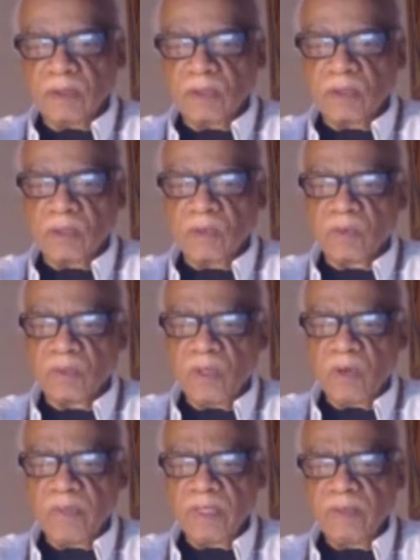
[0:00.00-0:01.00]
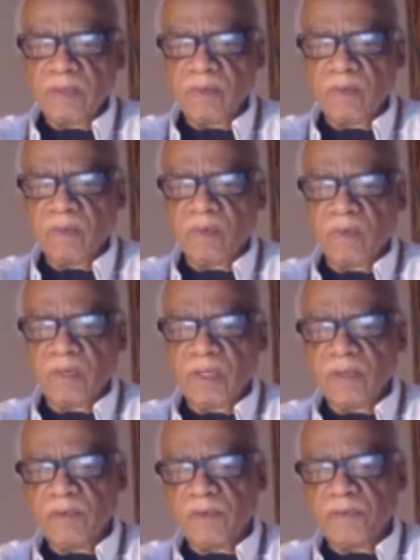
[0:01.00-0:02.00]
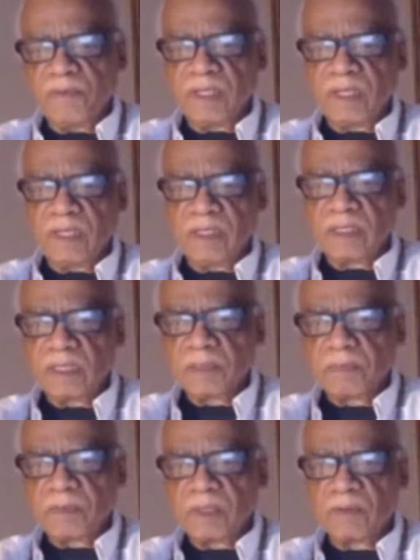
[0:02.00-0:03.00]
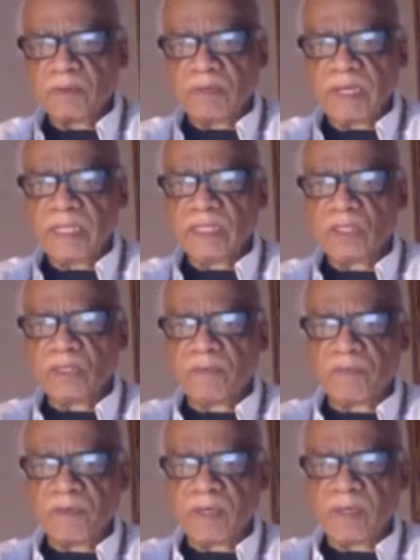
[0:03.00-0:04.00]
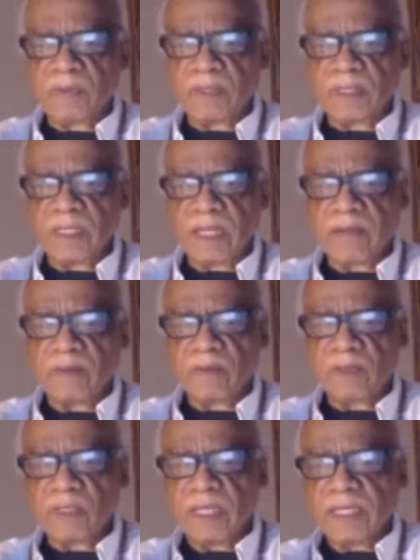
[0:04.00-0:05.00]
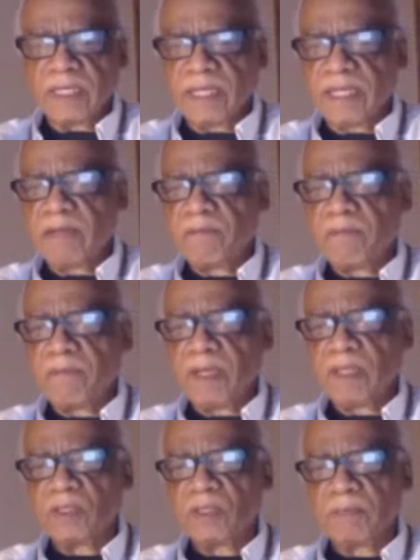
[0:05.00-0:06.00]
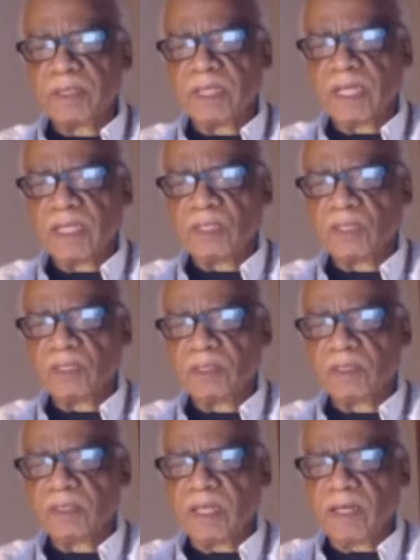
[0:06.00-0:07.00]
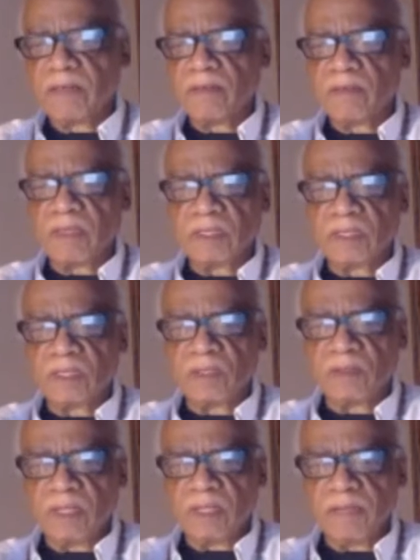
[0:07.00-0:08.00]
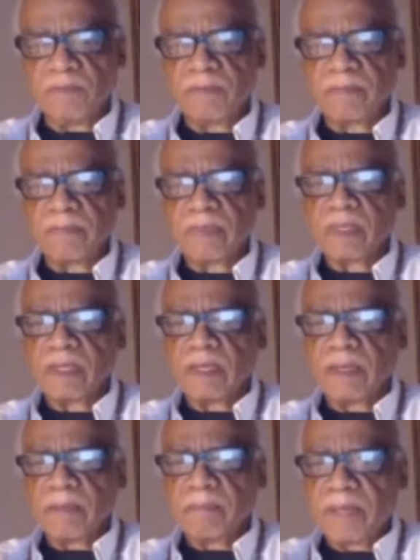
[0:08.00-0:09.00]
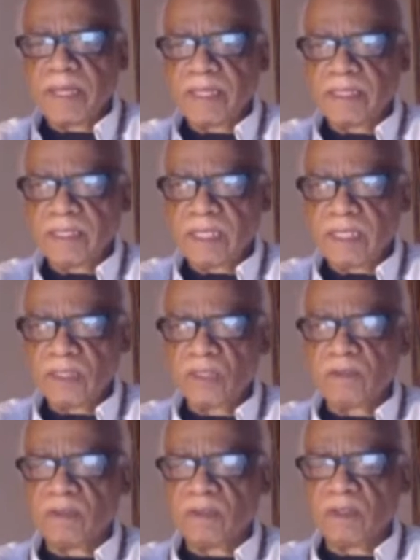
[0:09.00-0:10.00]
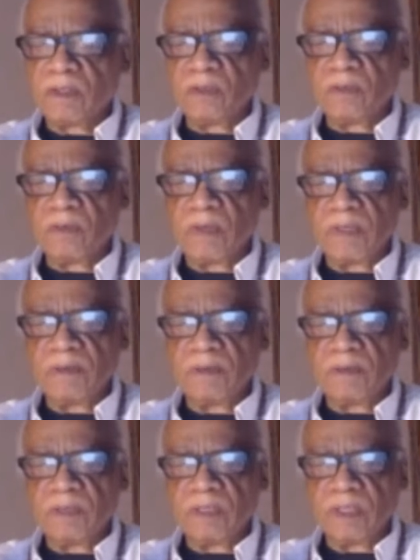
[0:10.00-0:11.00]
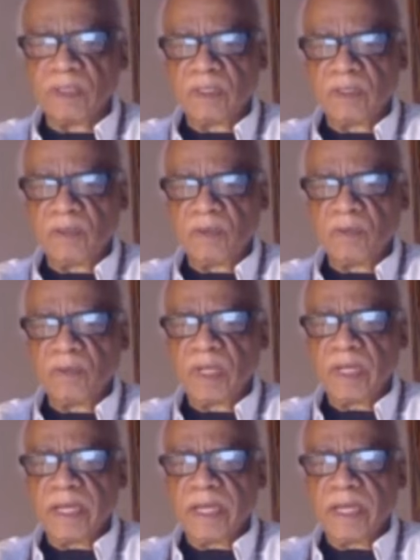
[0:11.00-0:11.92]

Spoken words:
So knowing where you fit in this range of frequency counters can have major implications in other things in your life. Pay attention to whether you